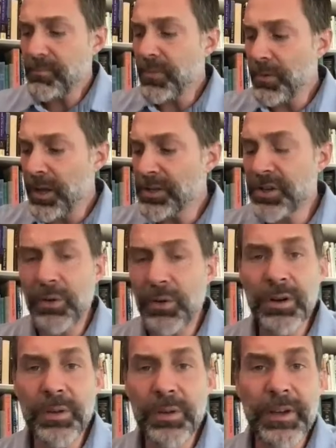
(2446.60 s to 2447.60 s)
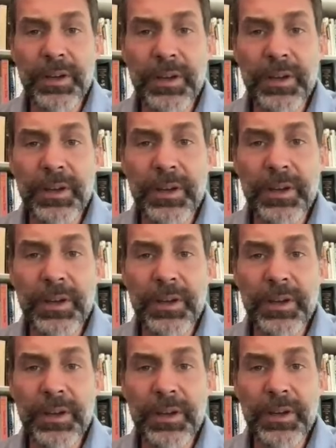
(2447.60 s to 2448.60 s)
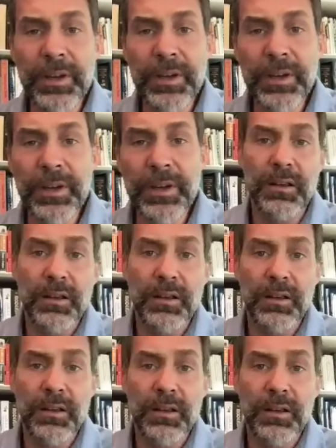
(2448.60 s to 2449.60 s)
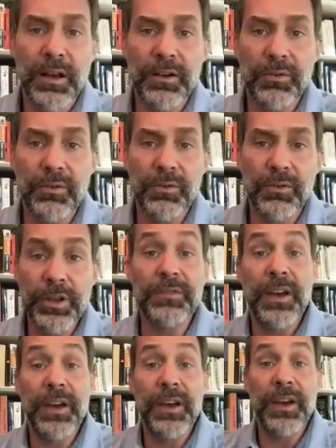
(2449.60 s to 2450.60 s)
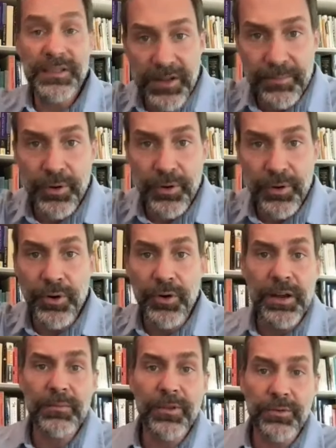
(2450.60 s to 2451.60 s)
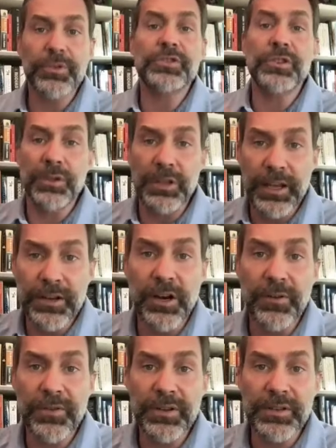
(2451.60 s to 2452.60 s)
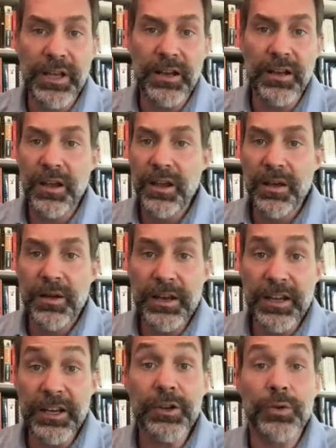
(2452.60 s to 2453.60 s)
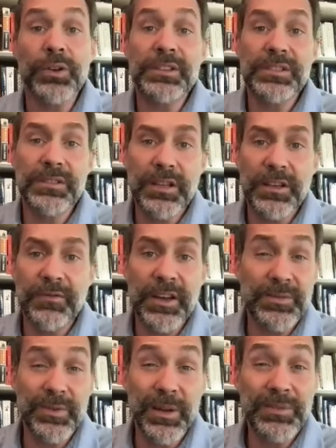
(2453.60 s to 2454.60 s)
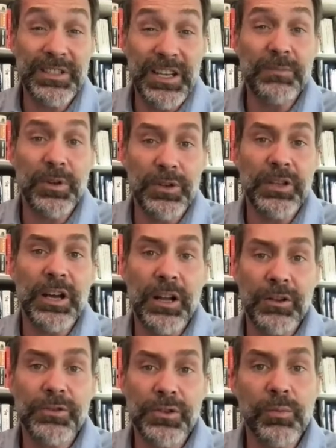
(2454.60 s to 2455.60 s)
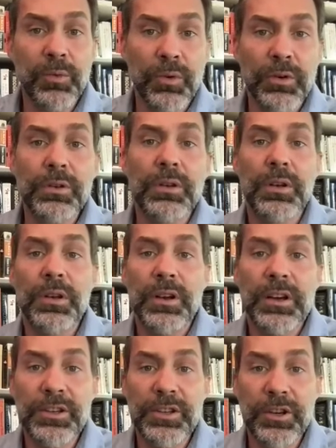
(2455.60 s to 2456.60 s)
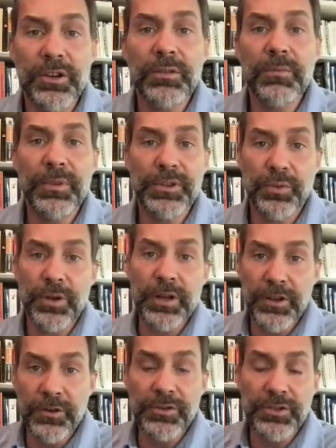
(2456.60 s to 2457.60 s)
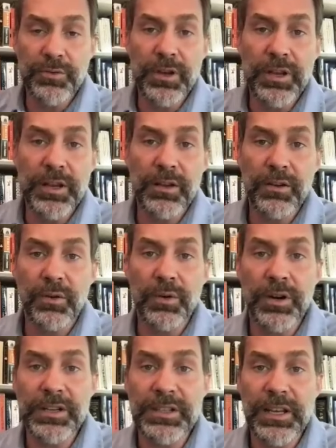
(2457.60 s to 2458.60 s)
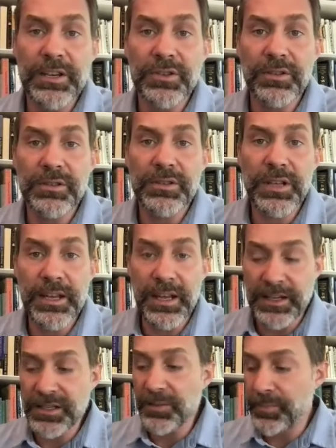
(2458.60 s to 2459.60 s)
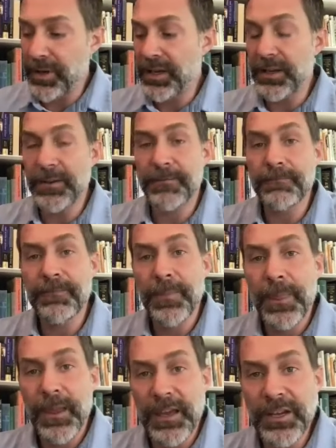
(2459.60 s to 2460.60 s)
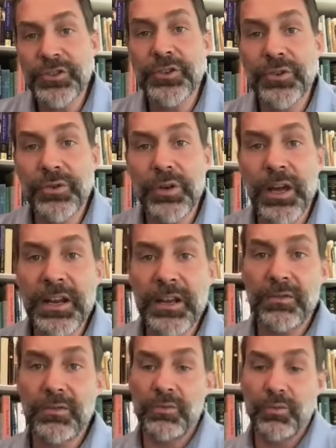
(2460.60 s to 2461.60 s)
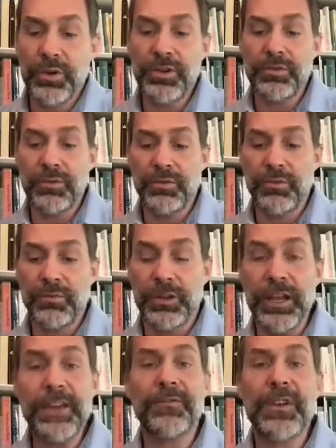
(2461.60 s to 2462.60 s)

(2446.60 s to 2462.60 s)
and so i want to make sure that uh, we invest in that program through the General Land Office and, and increase the investment up to $10 million or more a year between those three organizations. It, it's a big issue and it when you land